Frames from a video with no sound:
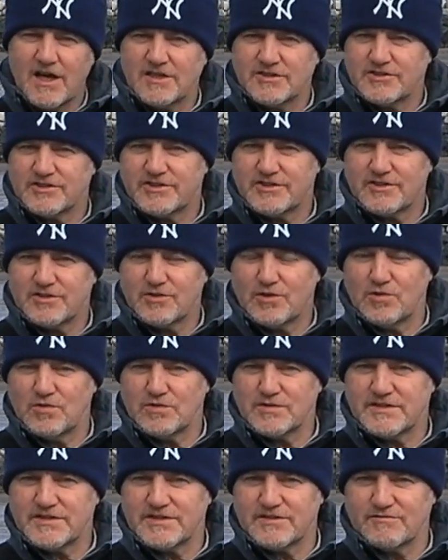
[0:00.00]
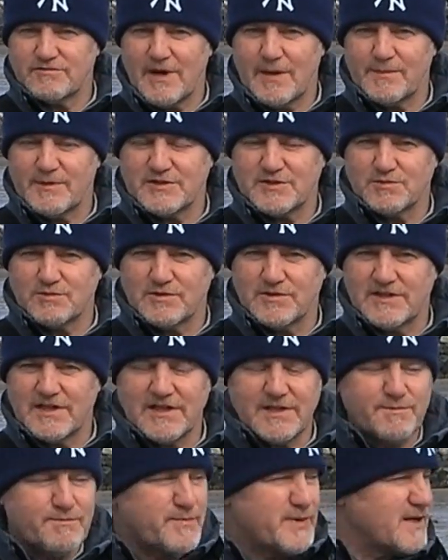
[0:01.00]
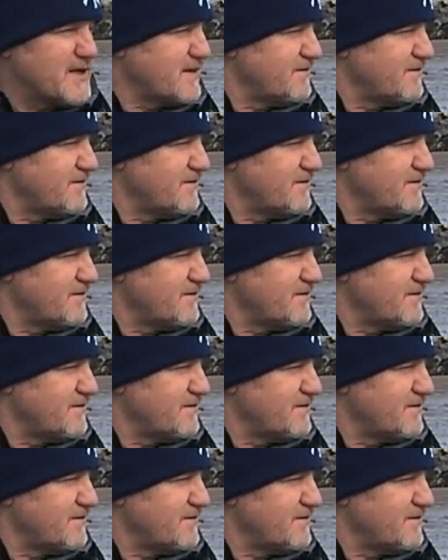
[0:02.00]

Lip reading: cinematographers are more likely to